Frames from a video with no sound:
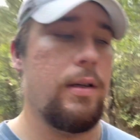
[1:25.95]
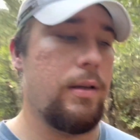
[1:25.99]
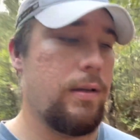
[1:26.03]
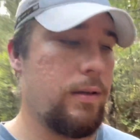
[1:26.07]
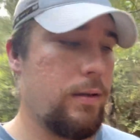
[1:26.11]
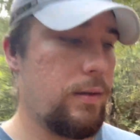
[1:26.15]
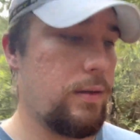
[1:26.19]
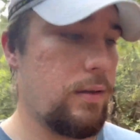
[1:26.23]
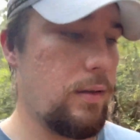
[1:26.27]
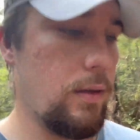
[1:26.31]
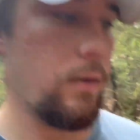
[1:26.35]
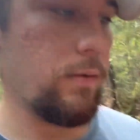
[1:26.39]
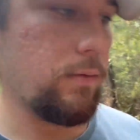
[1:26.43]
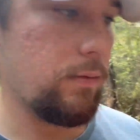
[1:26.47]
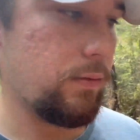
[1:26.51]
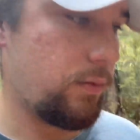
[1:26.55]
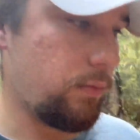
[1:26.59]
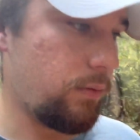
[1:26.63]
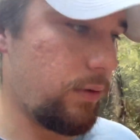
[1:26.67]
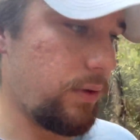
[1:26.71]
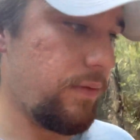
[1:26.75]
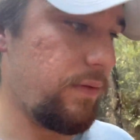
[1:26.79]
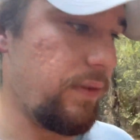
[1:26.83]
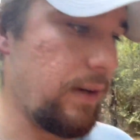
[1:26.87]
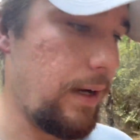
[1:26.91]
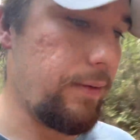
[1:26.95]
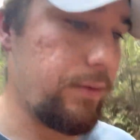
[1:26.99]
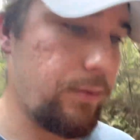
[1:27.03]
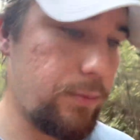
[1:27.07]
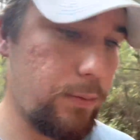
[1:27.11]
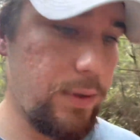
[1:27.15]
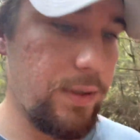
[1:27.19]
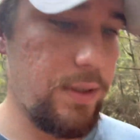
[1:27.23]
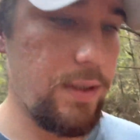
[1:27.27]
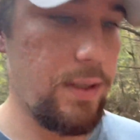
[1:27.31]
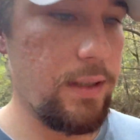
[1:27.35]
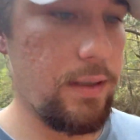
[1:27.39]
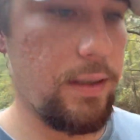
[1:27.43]
So 25,
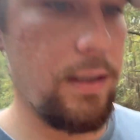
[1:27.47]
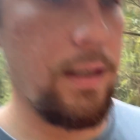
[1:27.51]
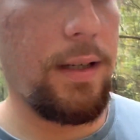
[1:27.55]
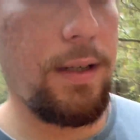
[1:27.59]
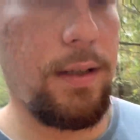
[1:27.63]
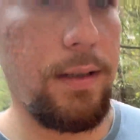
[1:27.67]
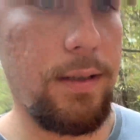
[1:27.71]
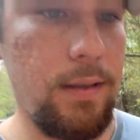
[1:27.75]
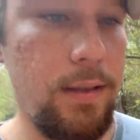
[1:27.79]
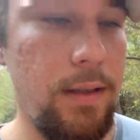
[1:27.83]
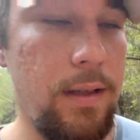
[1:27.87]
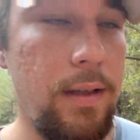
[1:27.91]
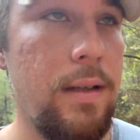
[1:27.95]
26 days.